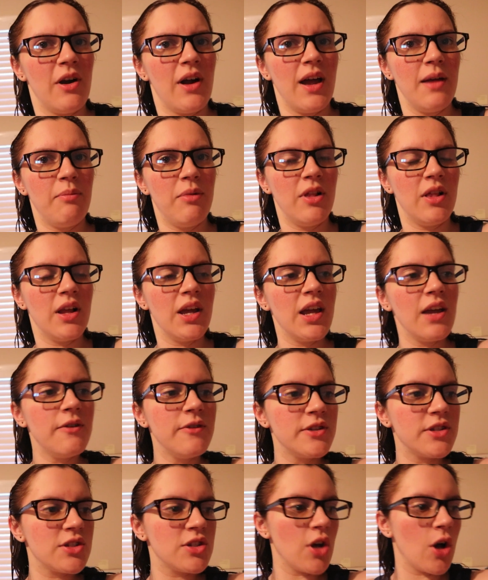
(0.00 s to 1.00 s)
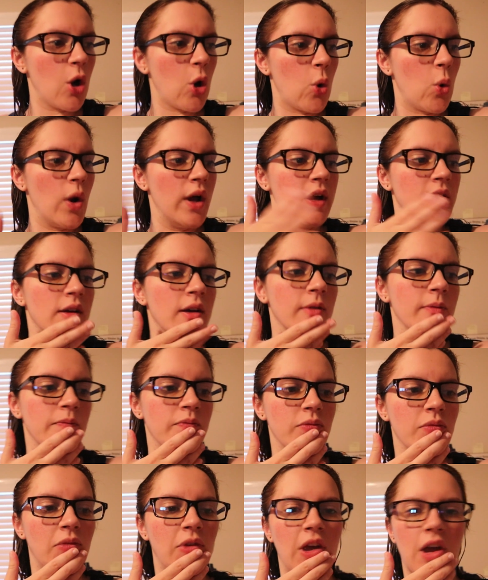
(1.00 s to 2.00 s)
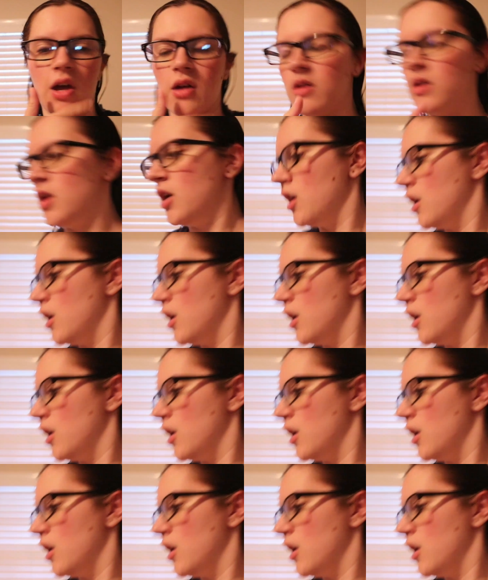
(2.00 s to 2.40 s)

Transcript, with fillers: I believe. So, yeah.